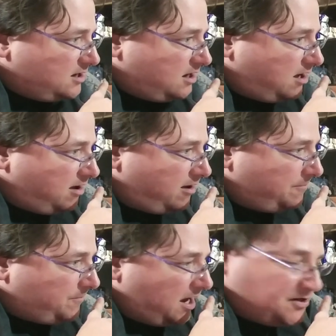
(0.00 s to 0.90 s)

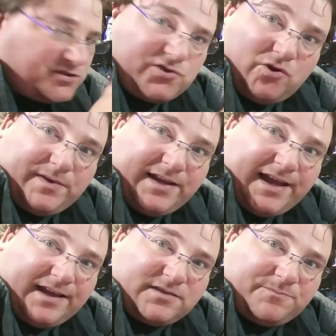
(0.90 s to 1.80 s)
Um, I assume it
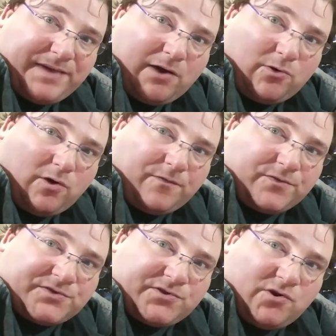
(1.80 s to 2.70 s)
has power off
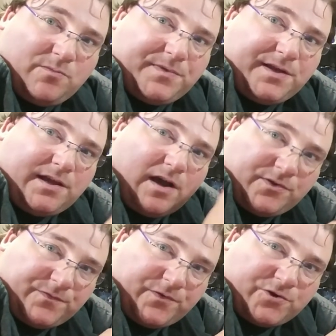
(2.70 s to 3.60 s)
resume, the
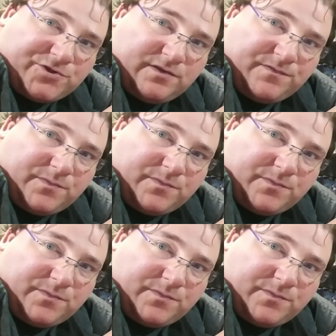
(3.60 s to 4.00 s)
other version of the